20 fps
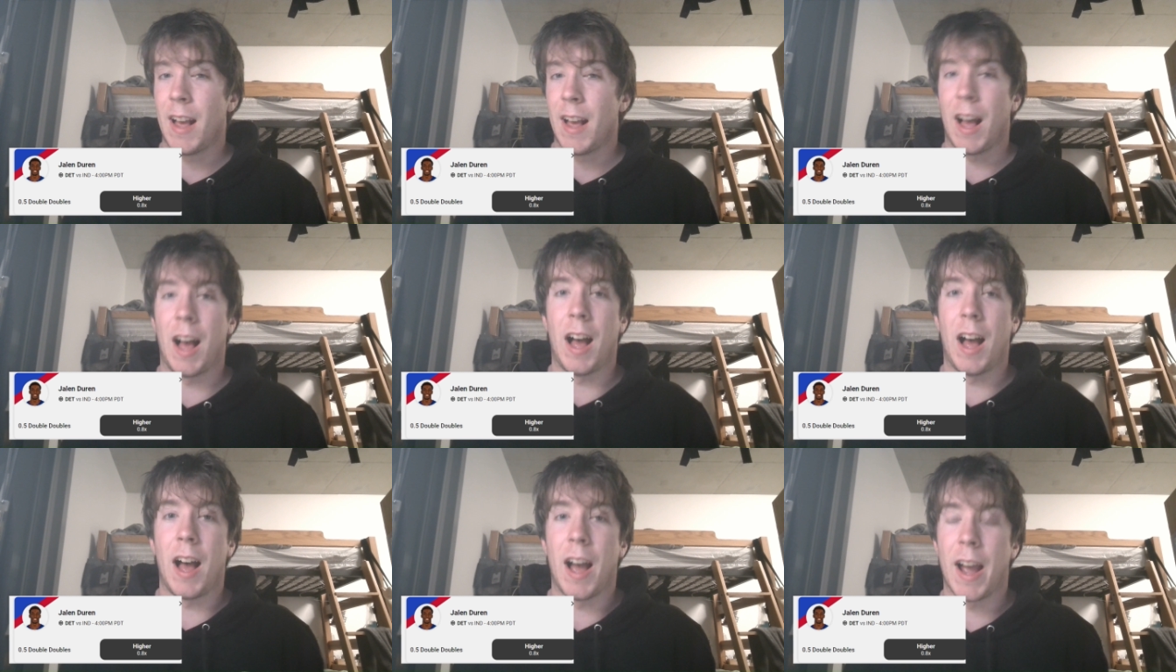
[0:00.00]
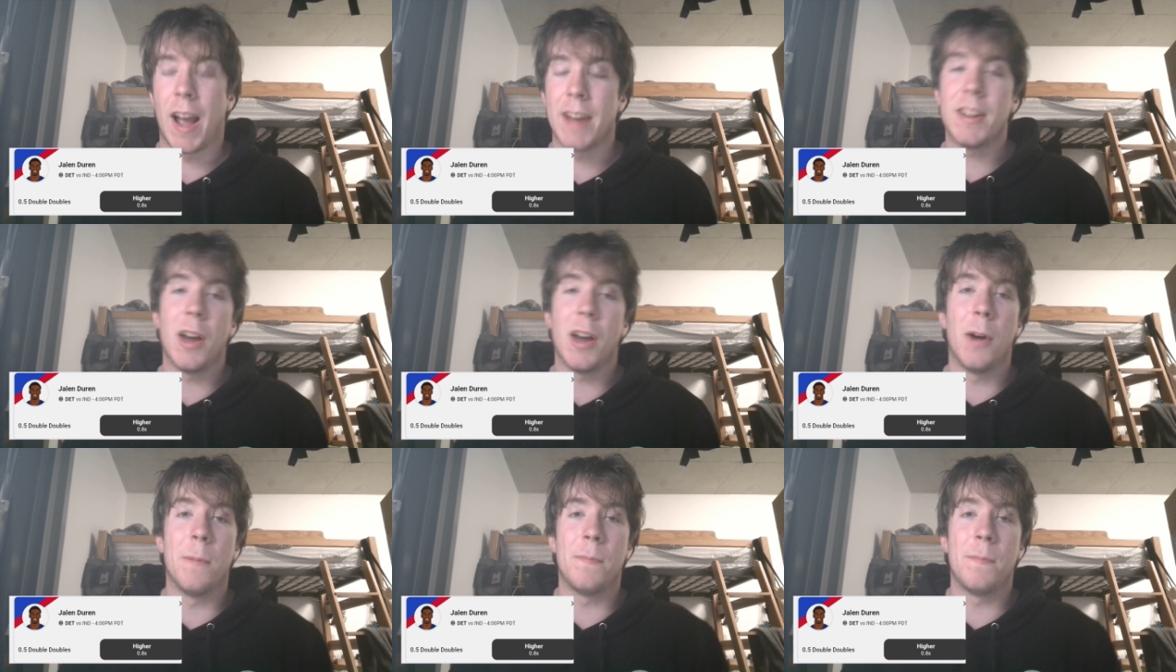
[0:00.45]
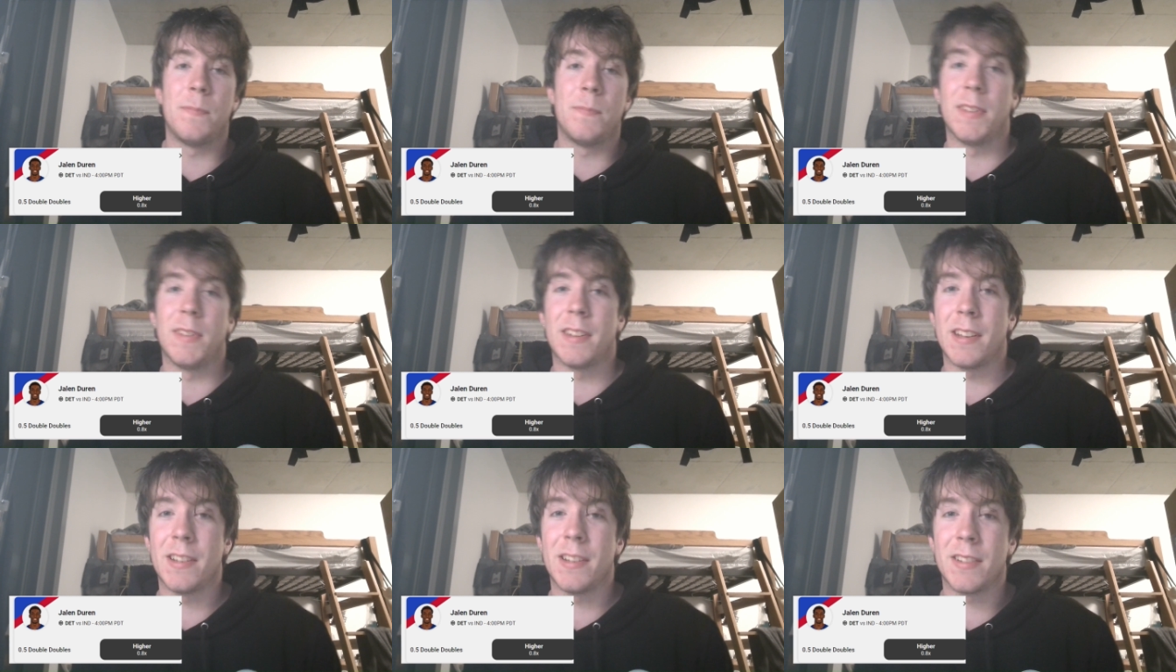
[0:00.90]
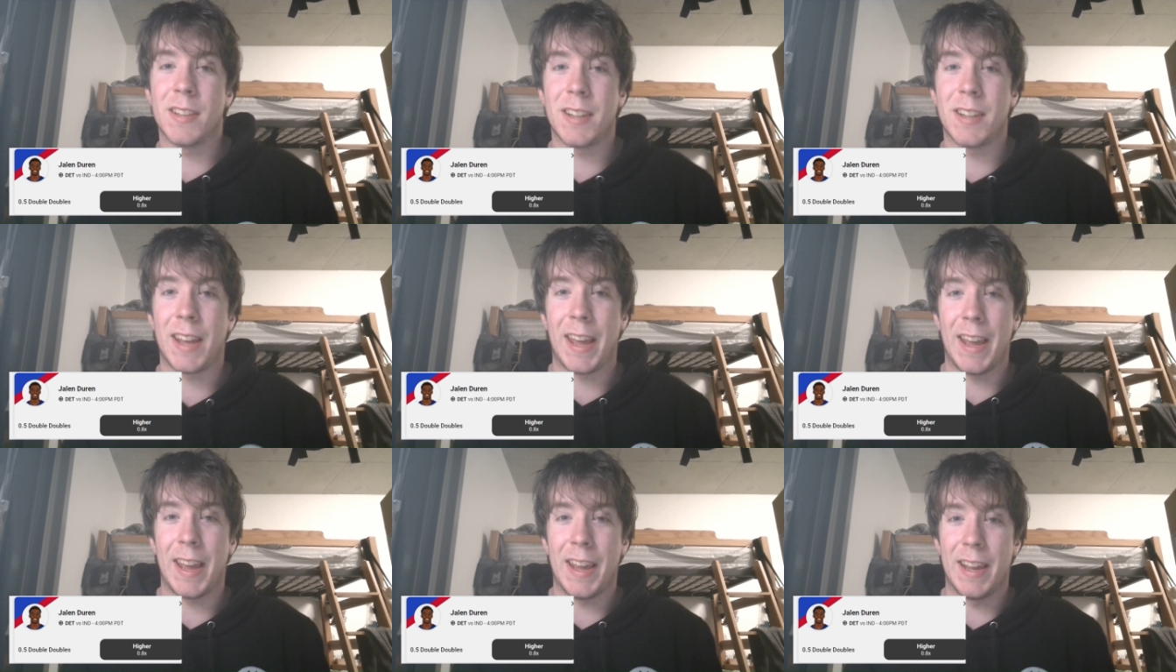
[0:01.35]
Uh, I know this isn't
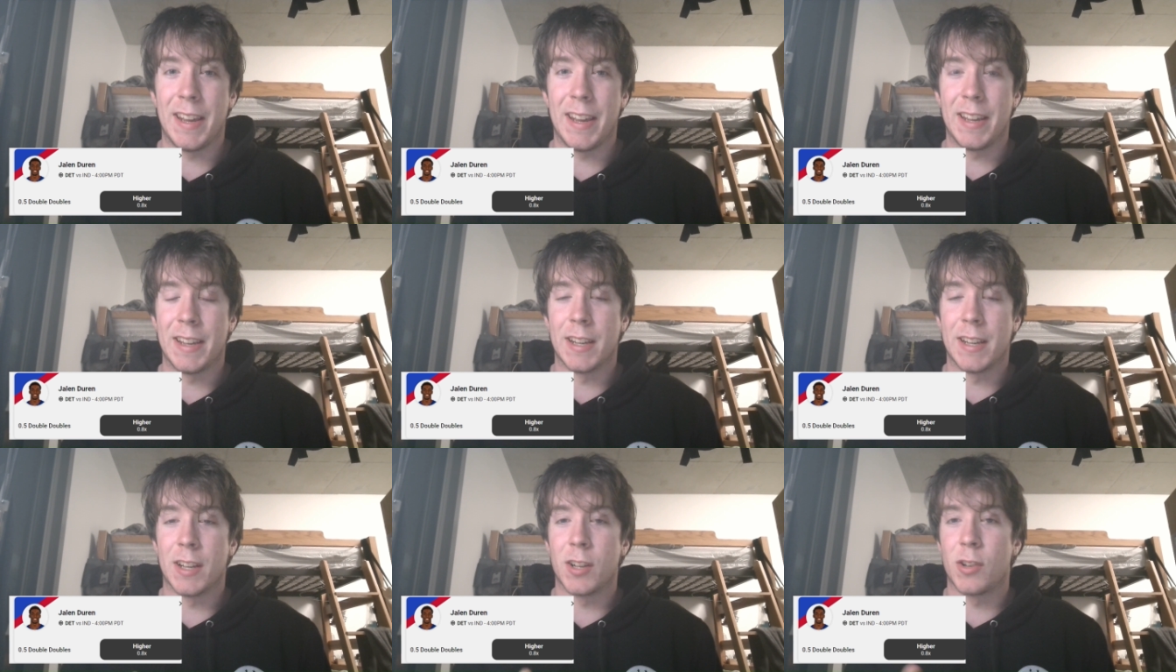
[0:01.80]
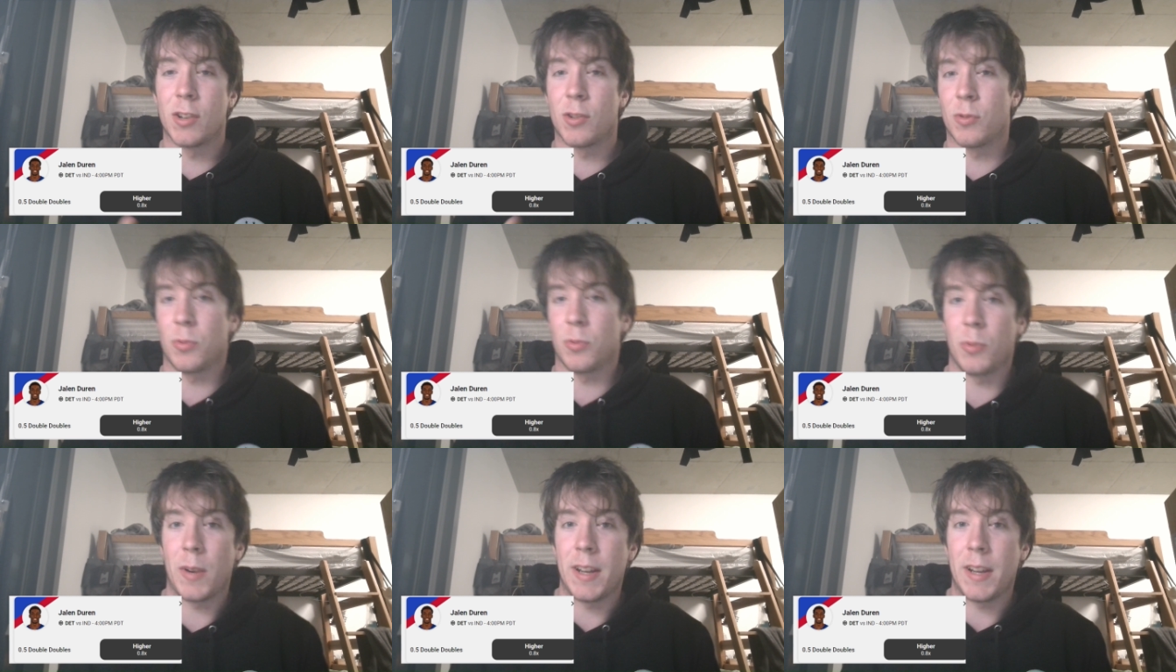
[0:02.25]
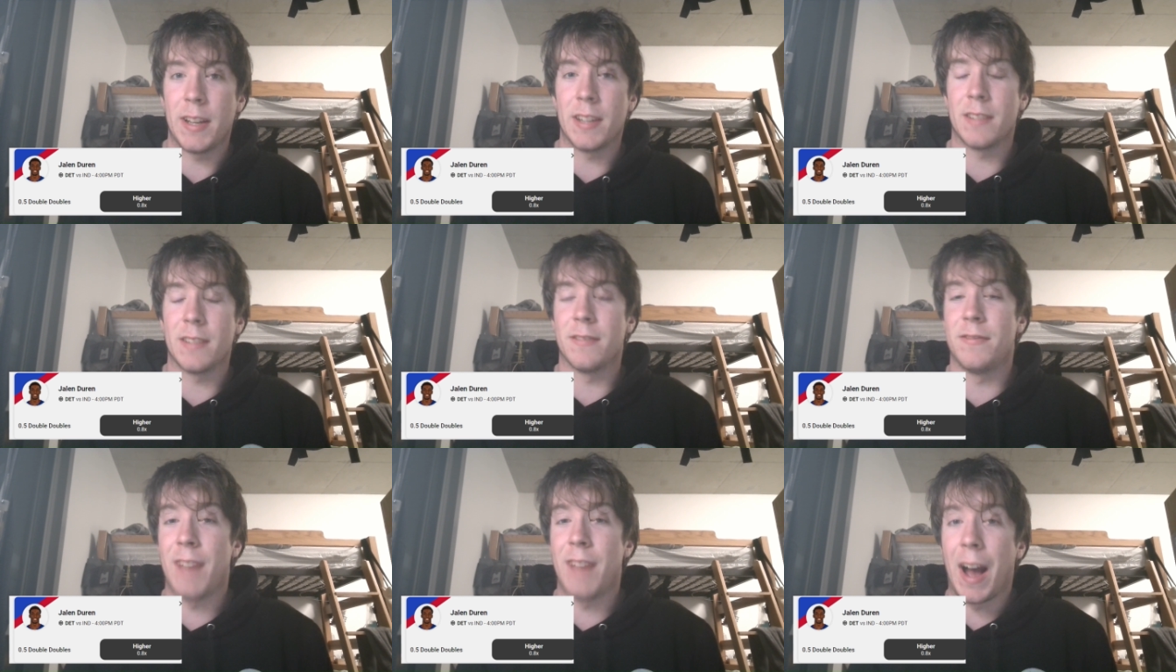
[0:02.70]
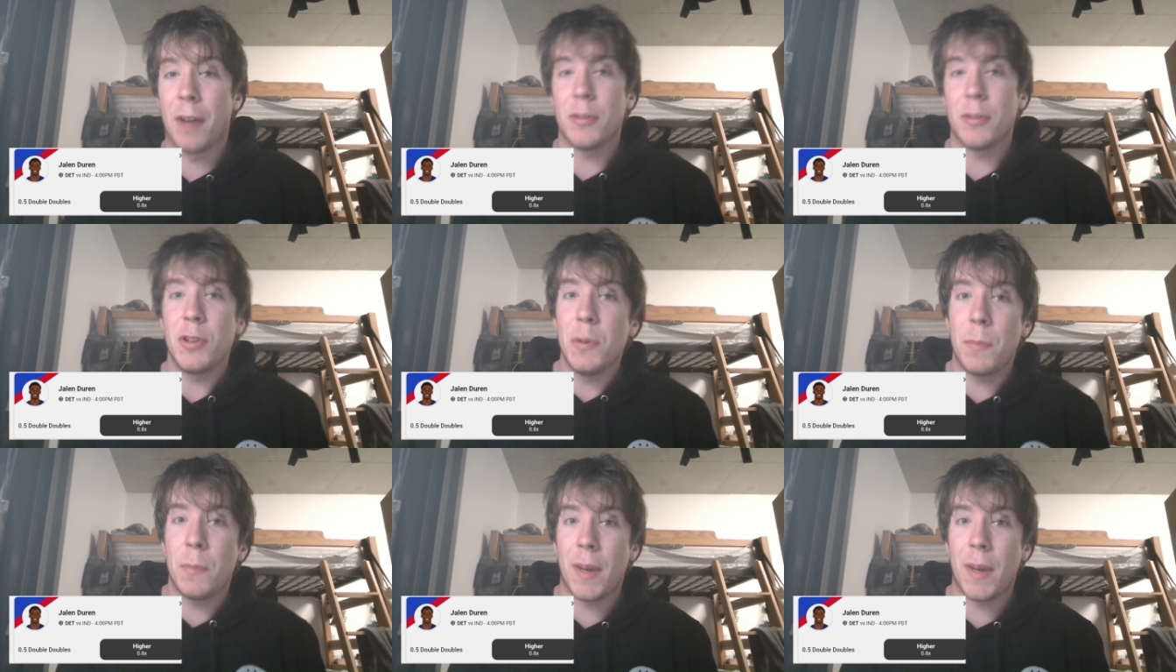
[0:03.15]
a great
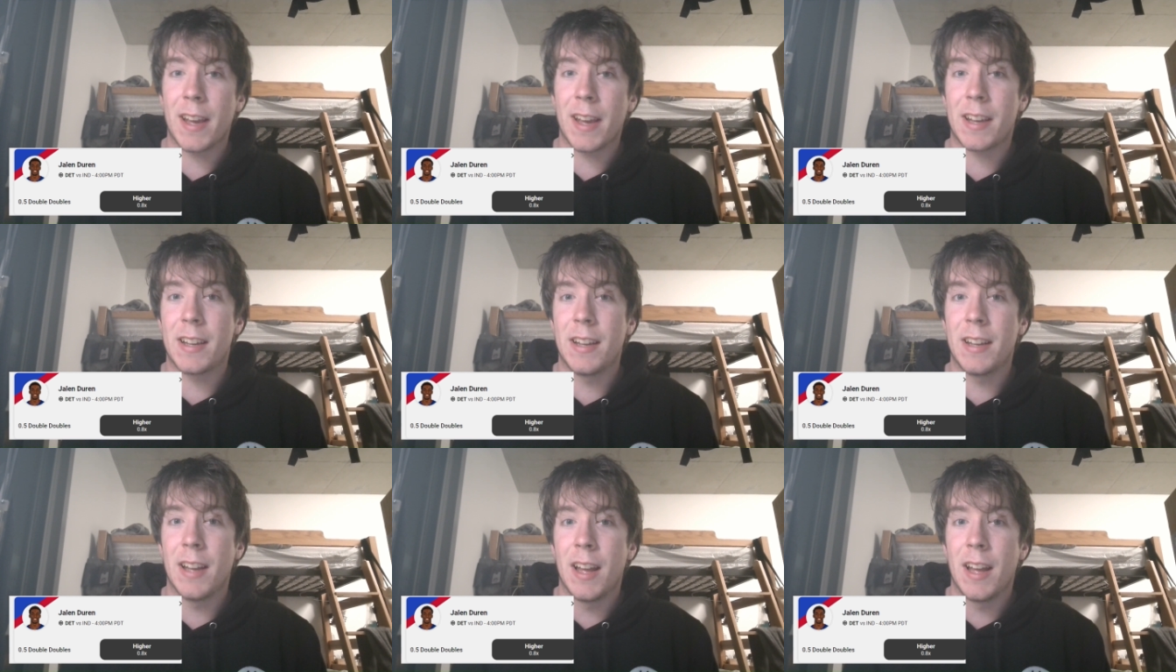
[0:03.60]
value pick,